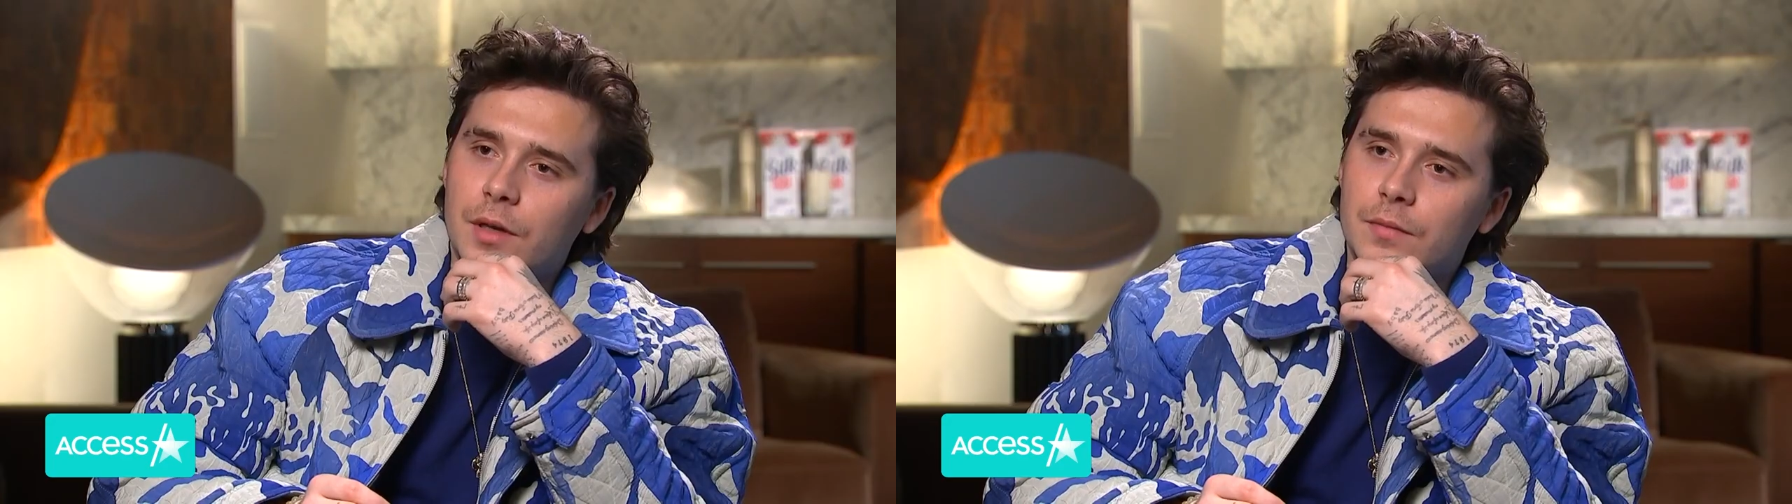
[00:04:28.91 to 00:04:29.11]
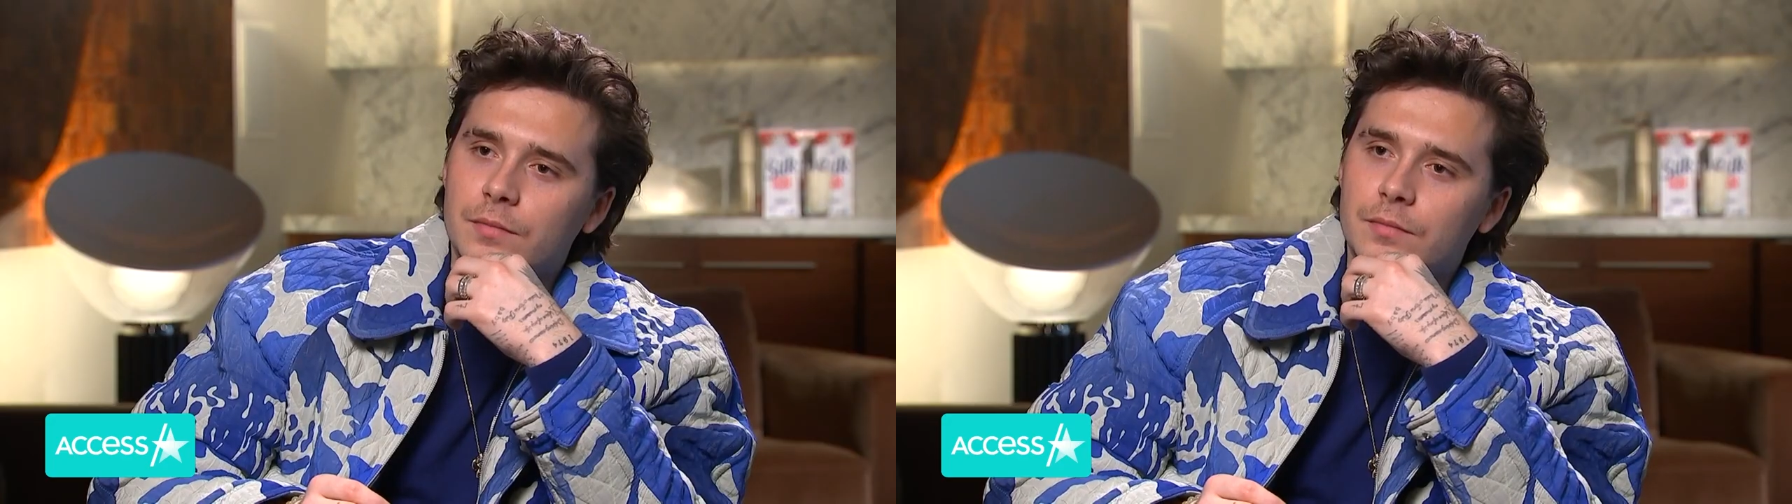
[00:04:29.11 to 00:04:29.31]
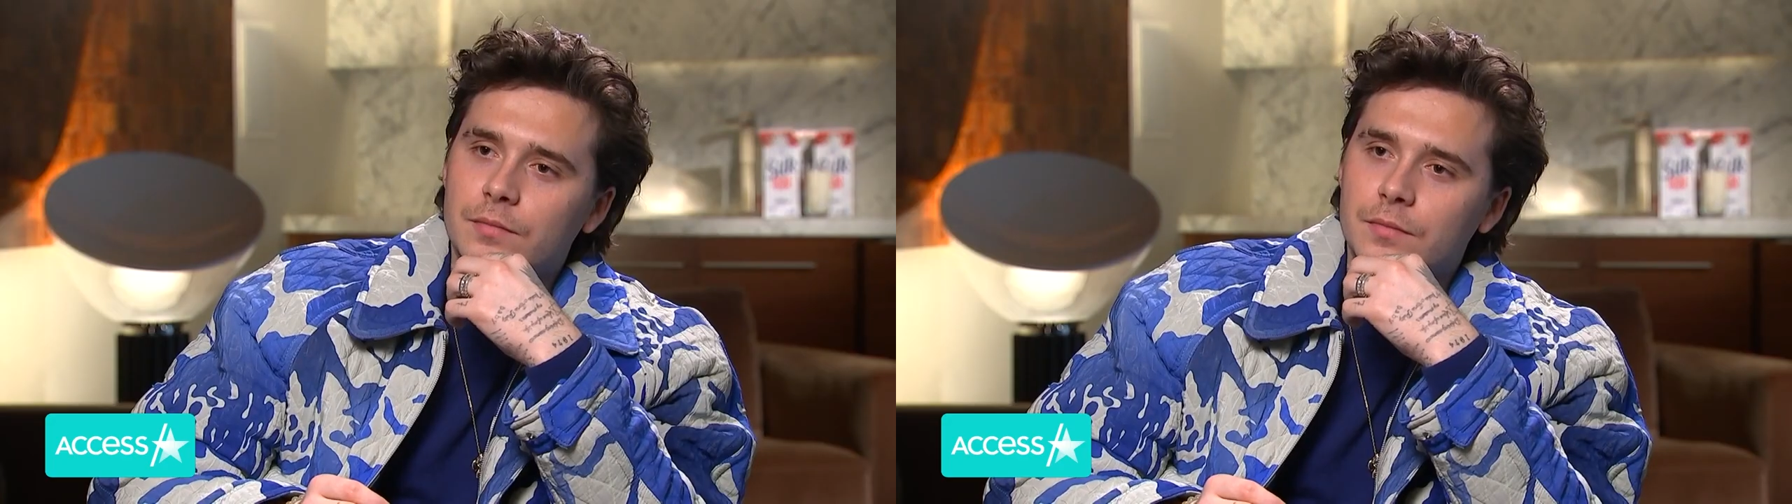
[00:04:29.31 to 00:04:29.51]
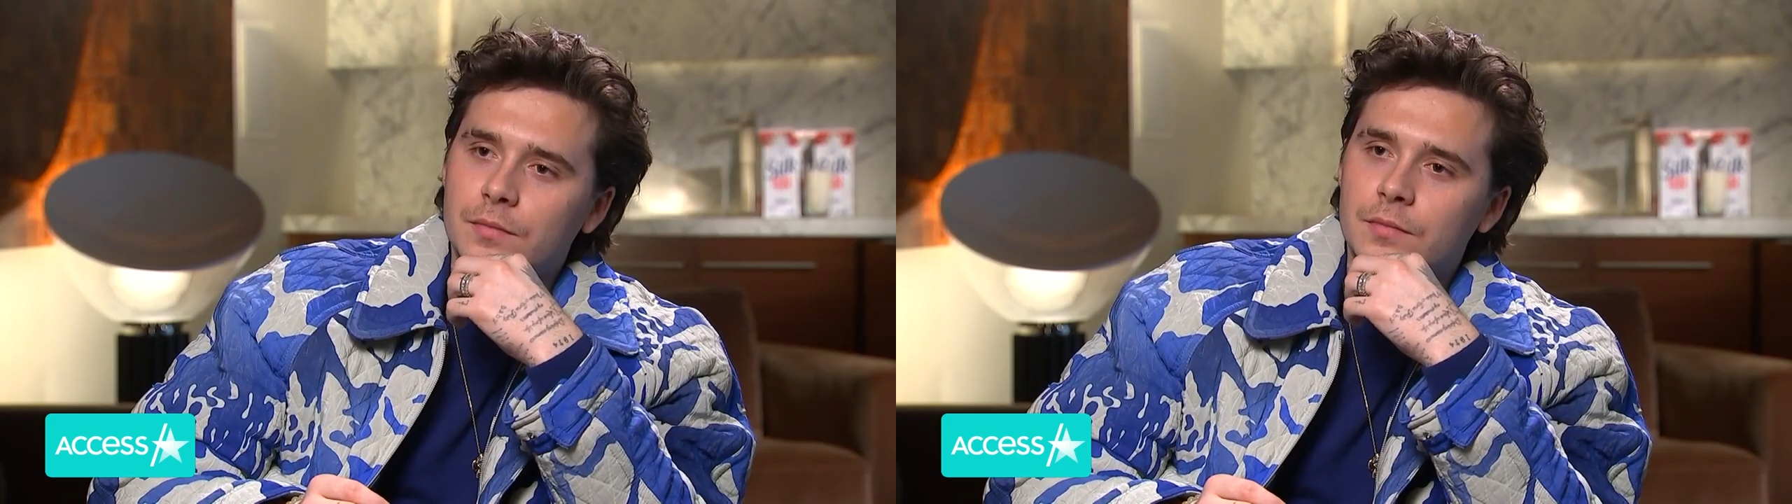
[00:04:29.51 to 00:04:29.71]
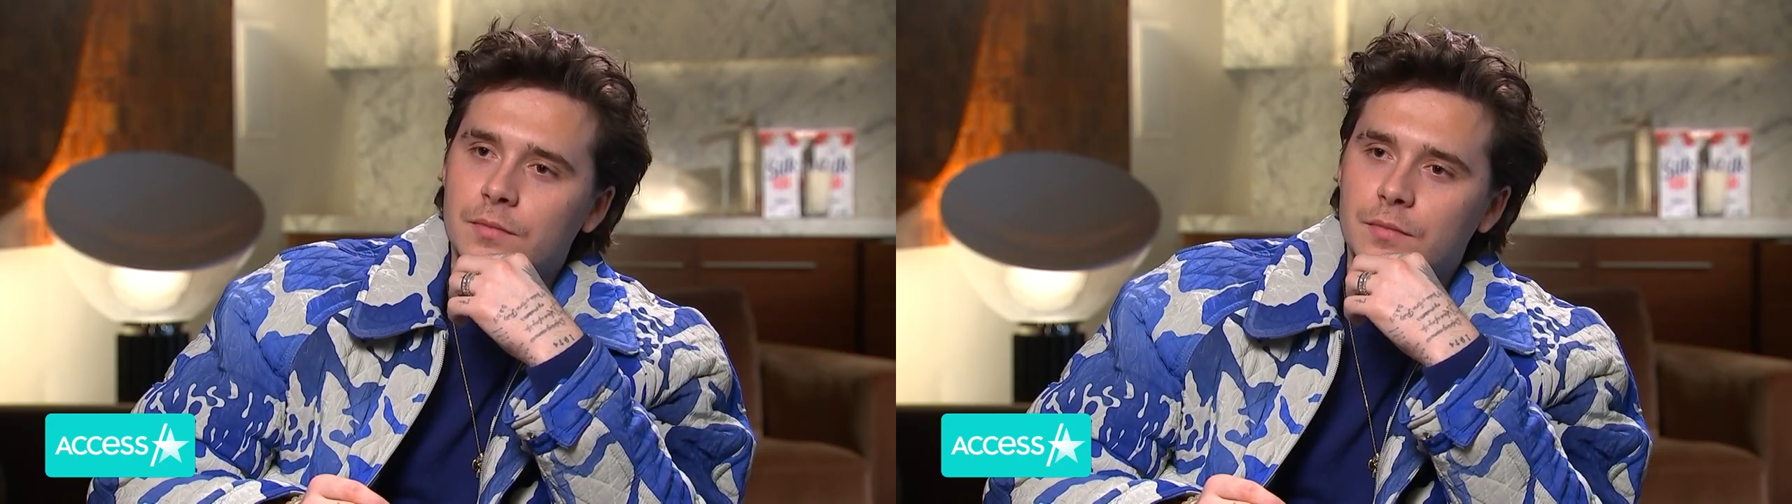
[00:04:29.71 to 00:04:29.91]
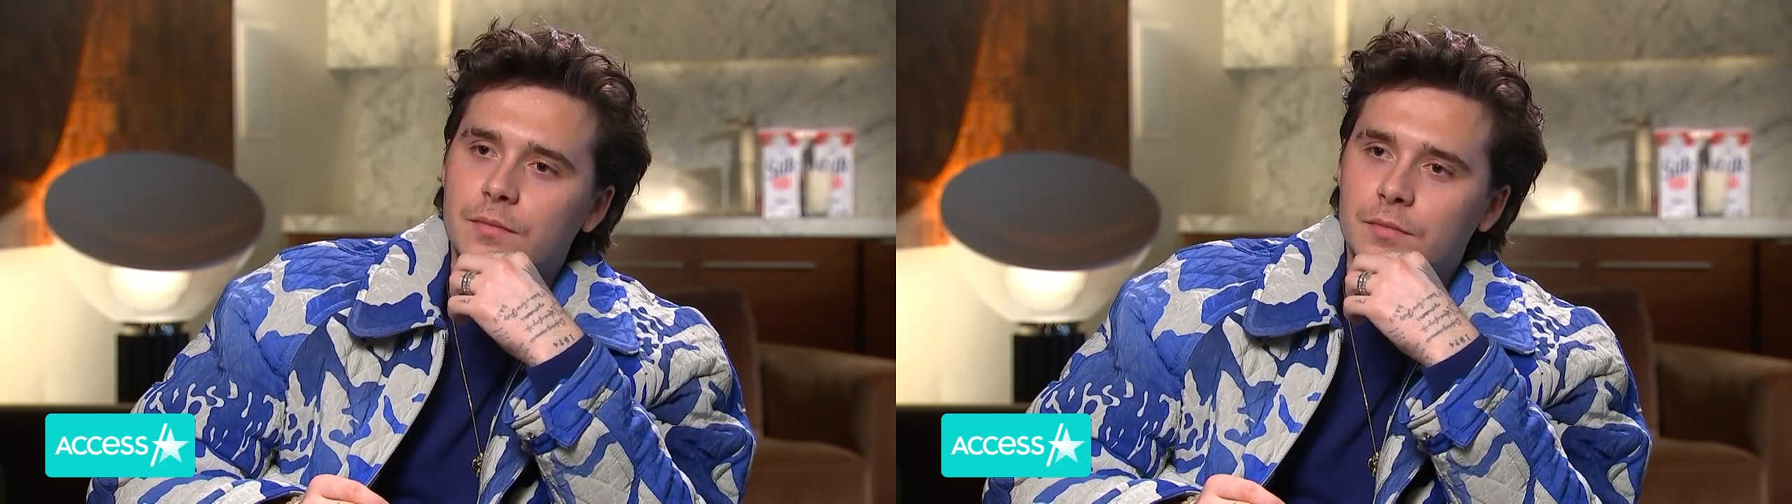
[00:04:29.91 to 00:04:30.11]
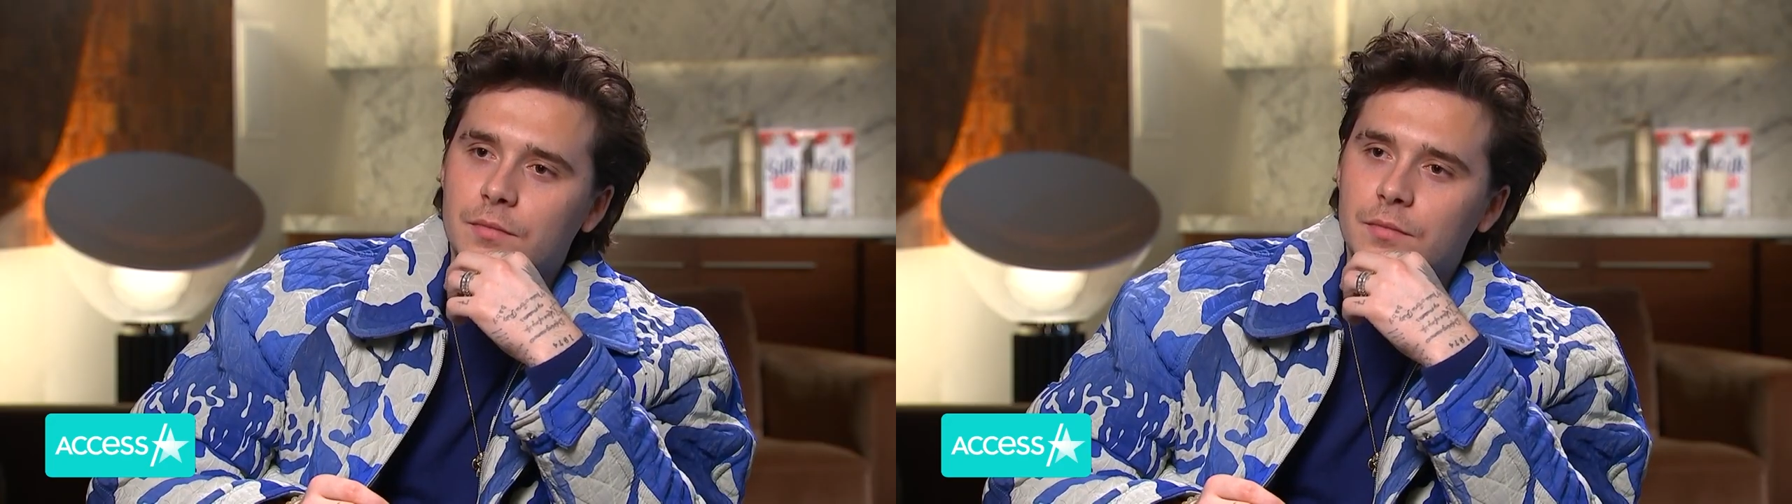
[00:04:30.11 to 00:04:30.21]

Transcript: as great as possible.